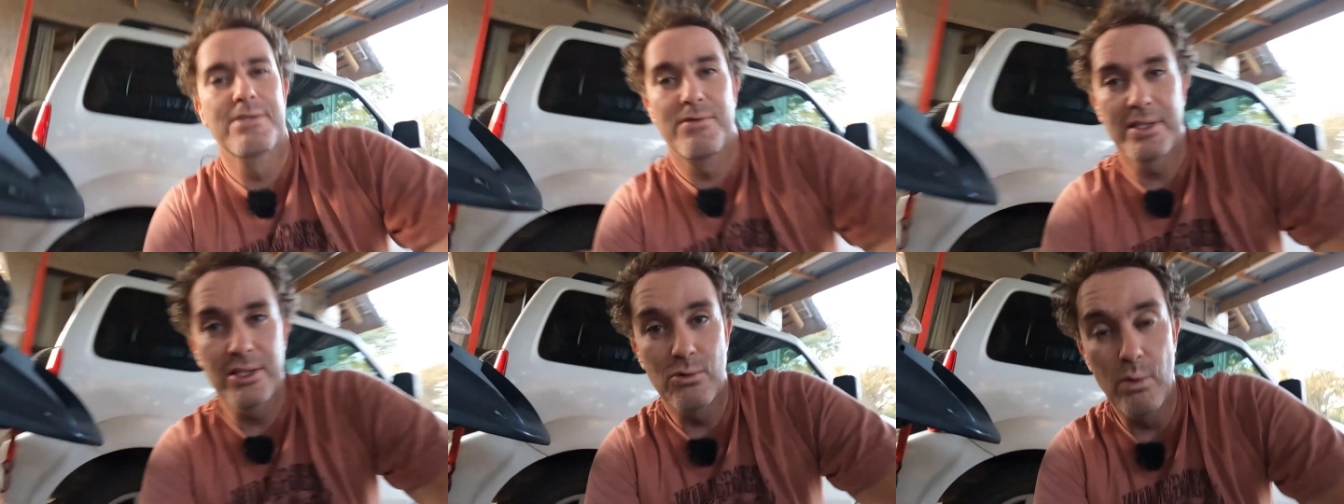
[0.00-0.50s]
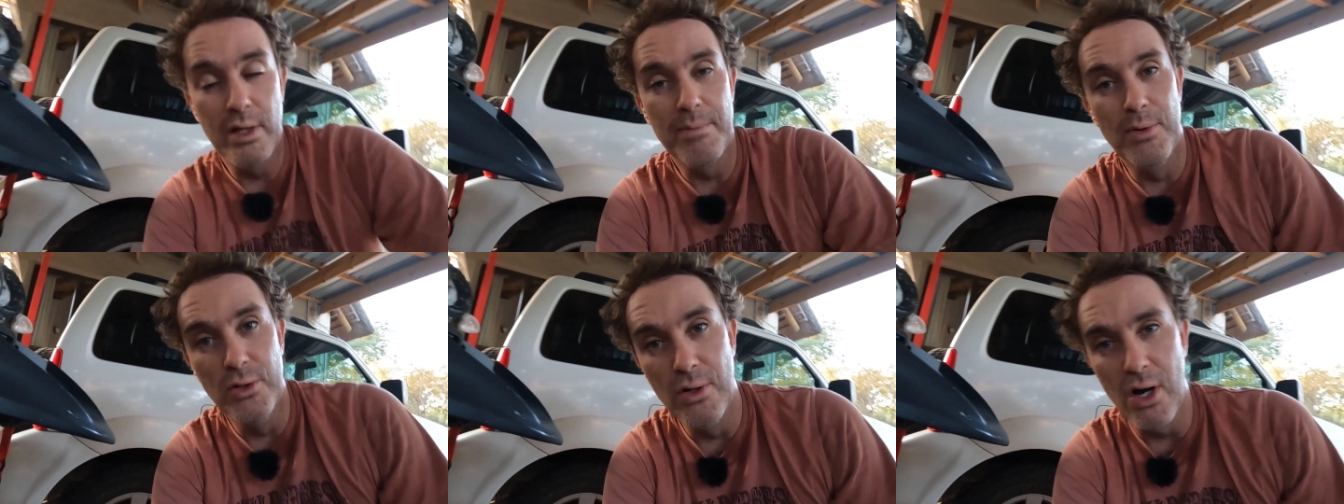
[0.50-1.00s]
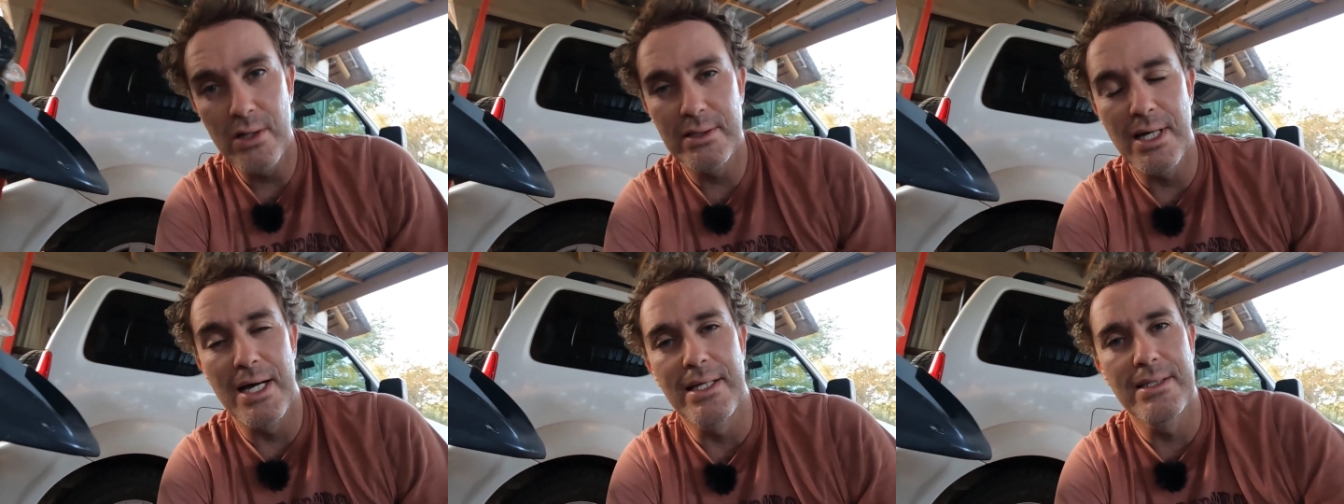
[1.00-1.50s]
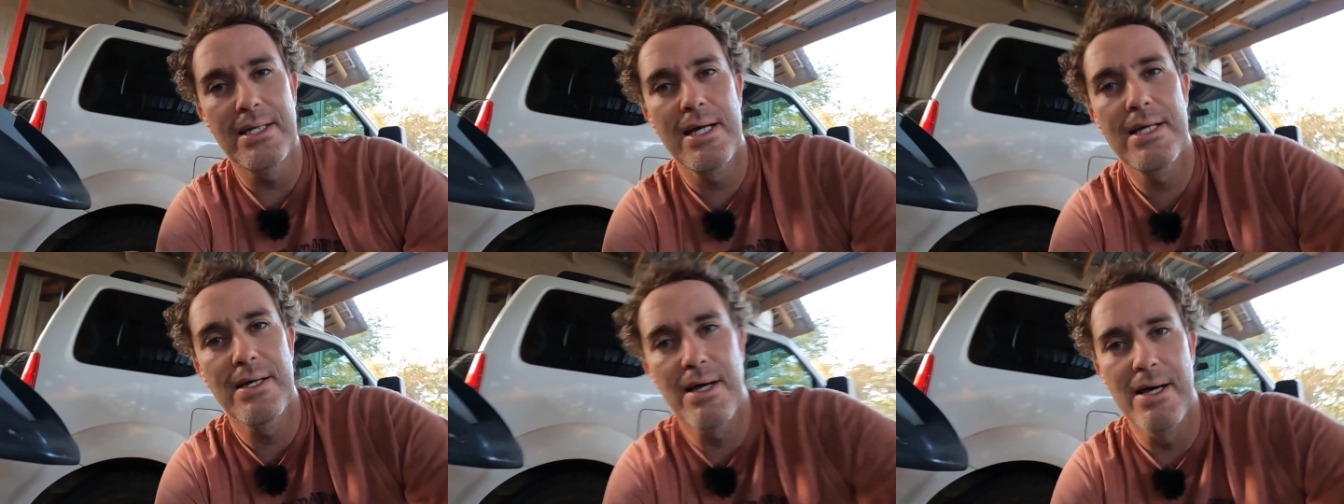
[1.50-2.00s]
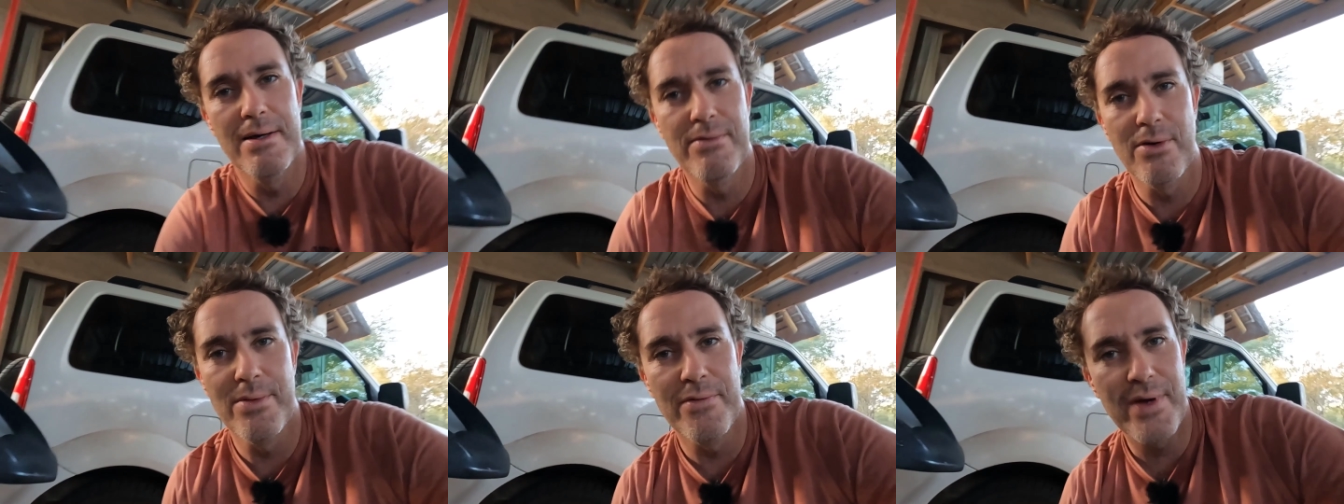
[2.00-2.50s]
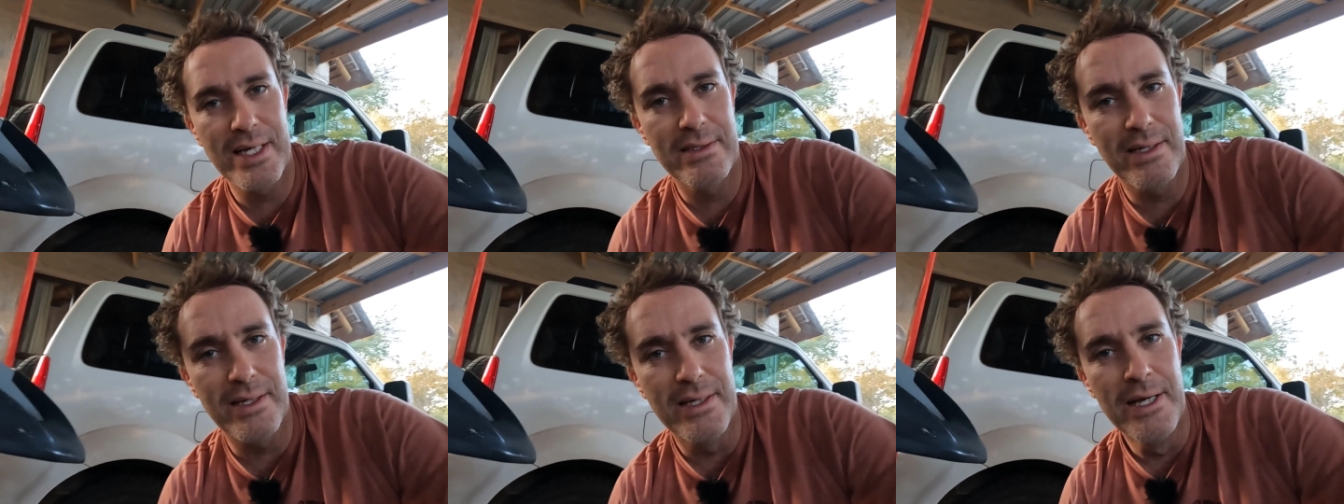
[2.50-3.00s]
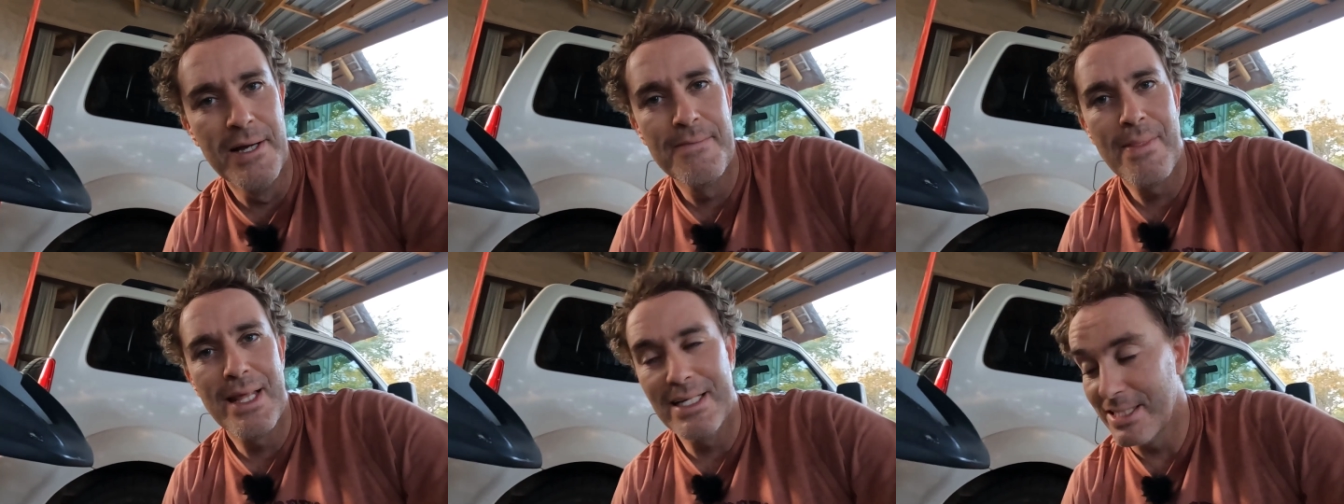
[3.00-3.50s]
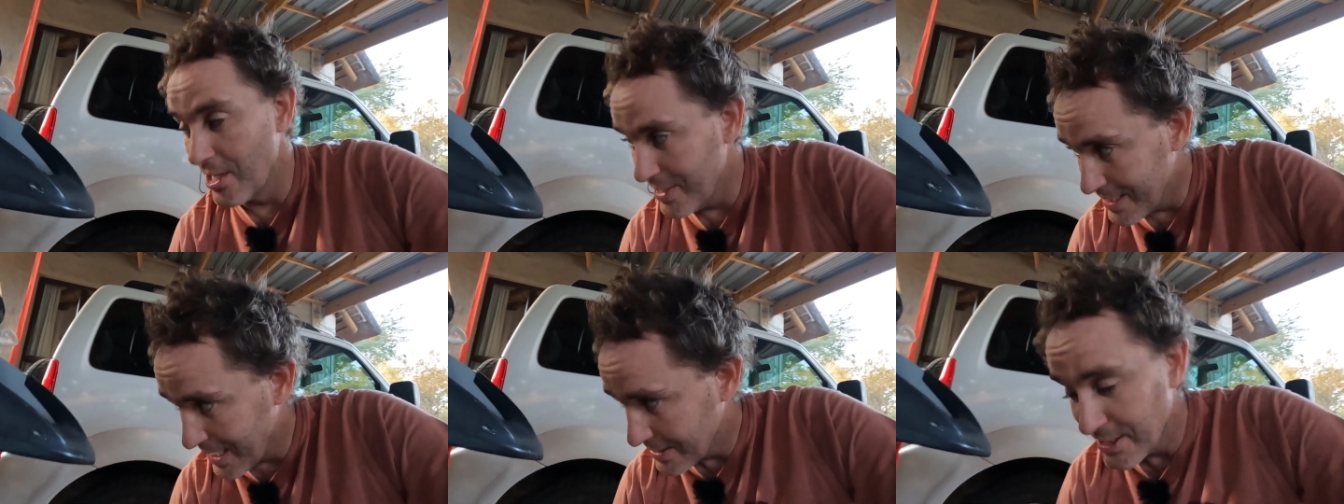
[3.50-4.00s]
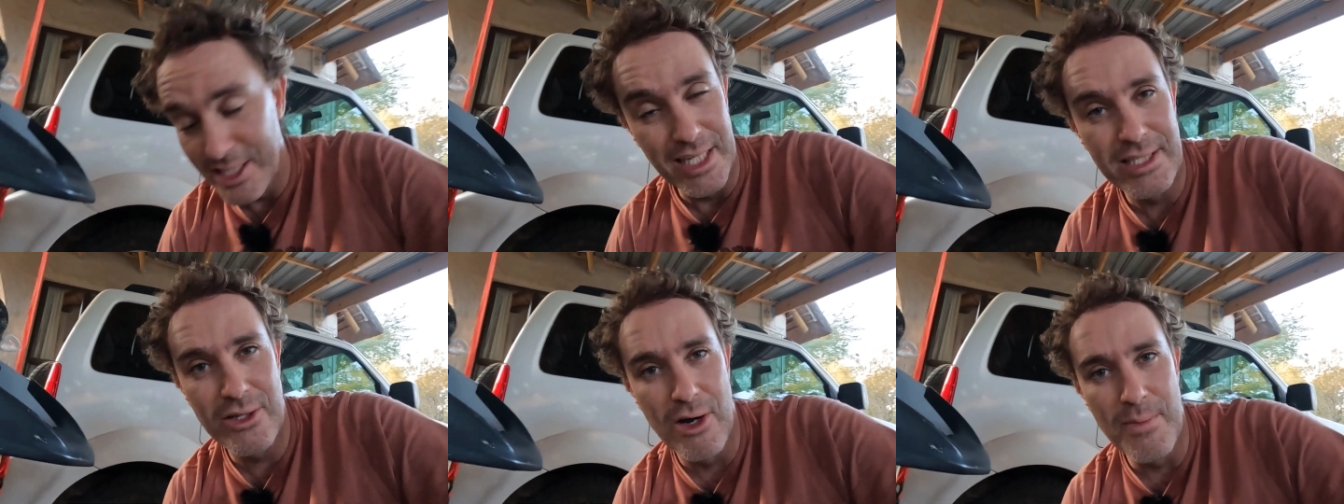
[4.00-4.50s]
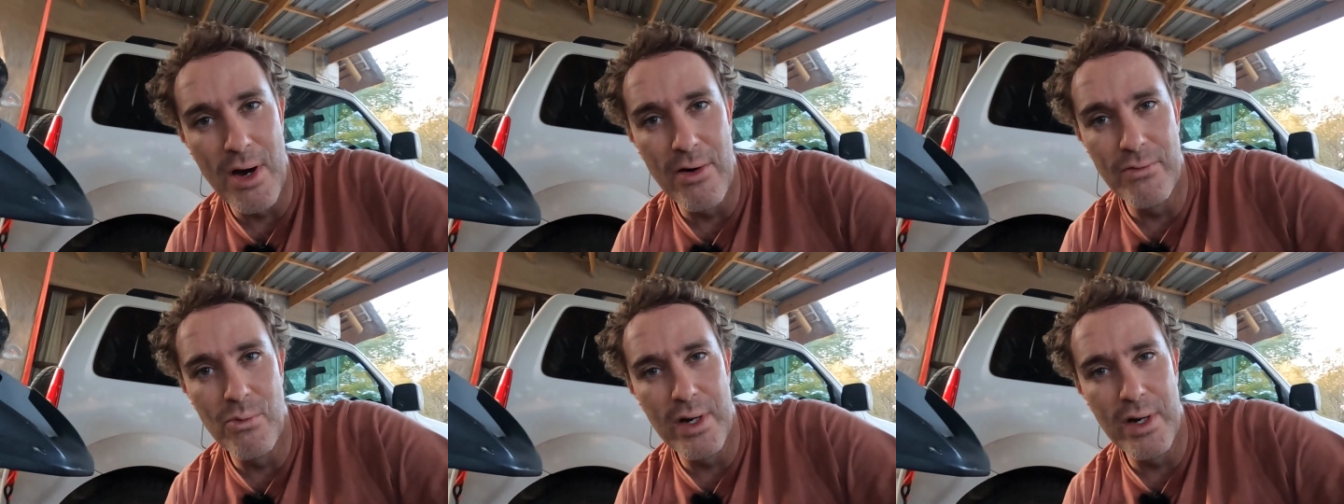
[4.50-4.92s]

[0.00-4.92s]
fitted with blue Loctite from the factory, so it doesn't just come off.